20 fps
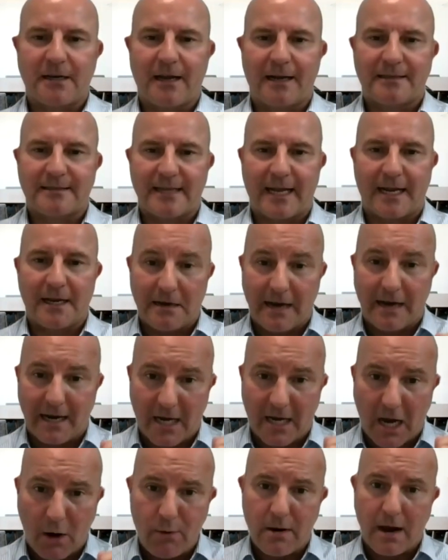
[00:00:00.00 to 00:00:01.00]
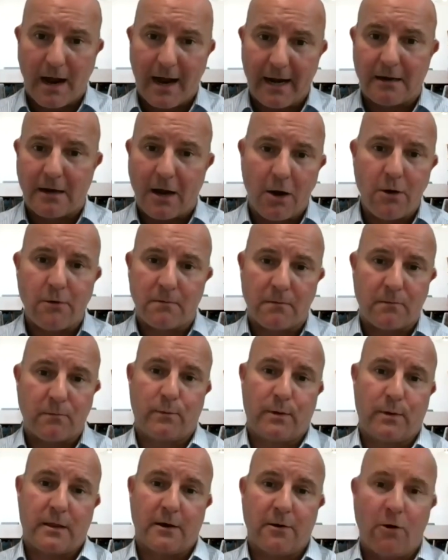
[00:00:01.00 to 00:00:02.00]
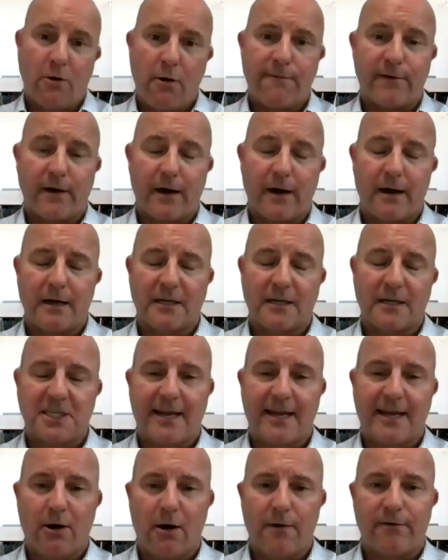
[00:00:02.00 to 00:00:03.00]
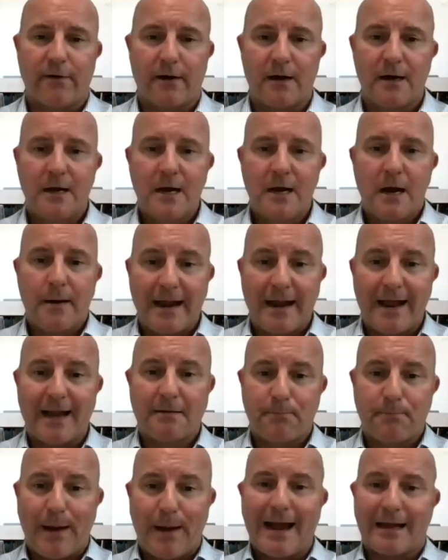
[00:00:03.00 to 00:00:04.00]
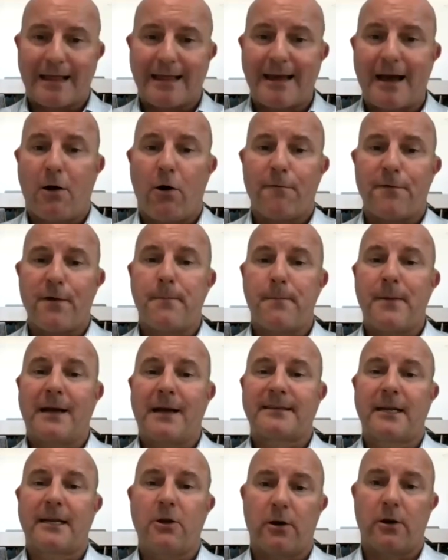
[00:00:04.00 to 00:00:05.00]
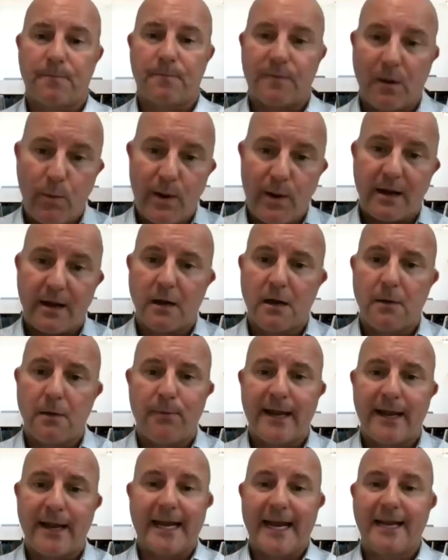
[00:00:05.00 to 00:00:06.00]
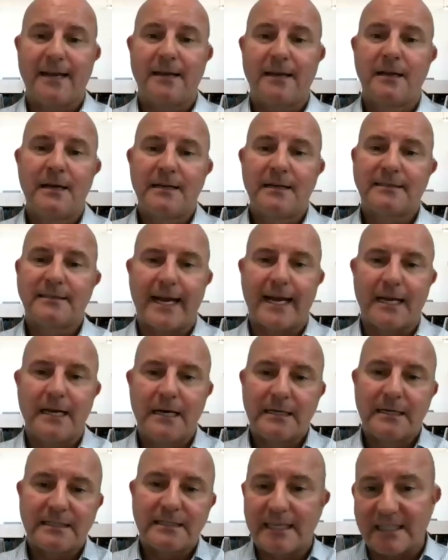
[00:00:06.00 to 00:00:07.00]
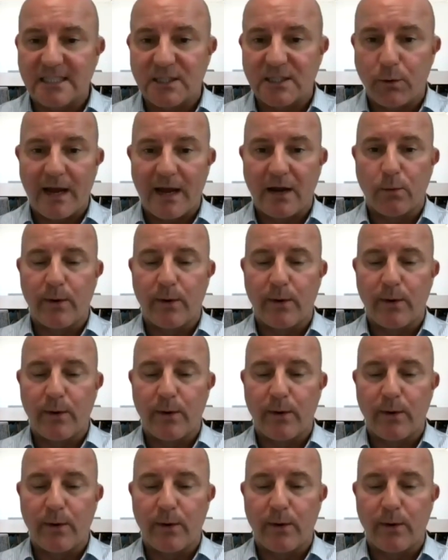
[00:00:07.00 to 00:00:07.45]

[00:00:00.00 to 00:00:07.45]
I'd say I'd go with an offer, a cheeky offer, and I'd back that offer up by saying, look, when we can complete in, say, 6 to 8